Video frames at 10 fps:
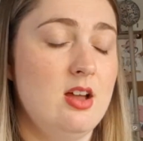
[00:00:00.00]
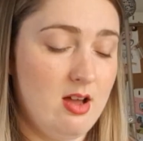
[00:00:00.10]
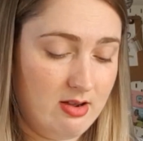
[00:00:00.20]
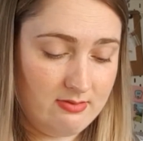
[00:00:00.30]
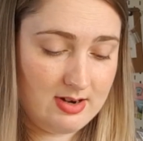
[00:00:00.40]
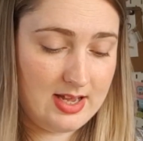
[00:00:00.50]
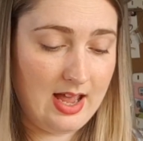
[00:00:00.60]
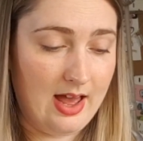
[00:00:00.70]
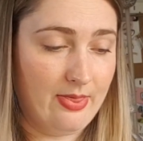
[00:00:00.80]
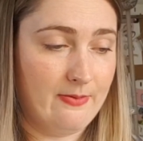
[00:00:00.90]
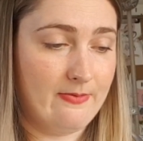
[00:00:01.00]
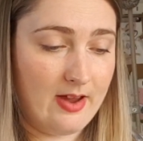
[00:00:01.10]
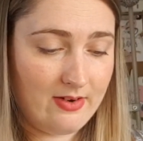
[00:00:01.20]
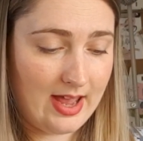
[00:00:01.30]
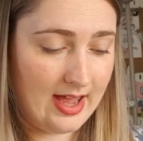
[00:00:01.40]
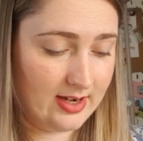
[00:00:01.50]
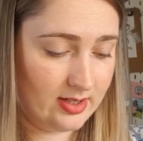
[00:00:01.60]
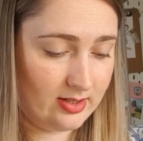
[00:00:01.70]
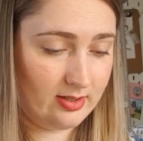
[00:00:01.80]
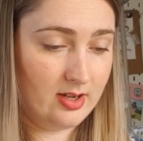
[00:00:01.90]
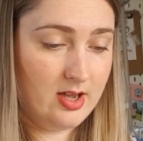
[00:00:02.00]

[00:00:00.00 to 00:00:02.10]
Only at the very end,